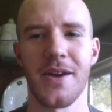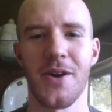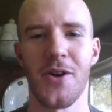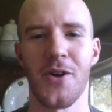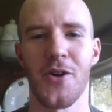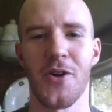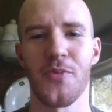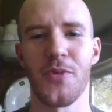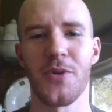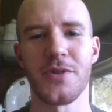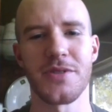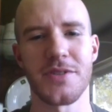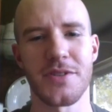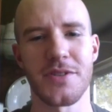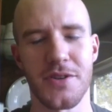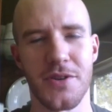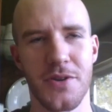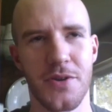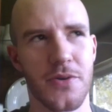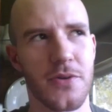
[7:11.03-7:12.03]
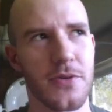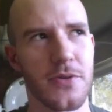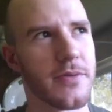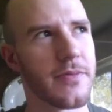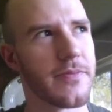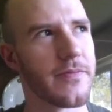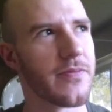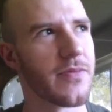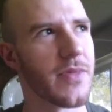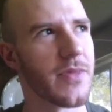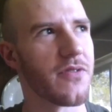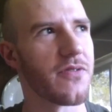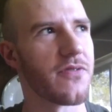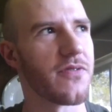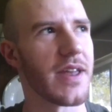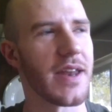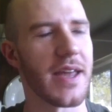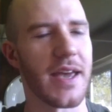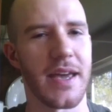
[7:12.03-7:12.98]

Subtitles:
almost to fit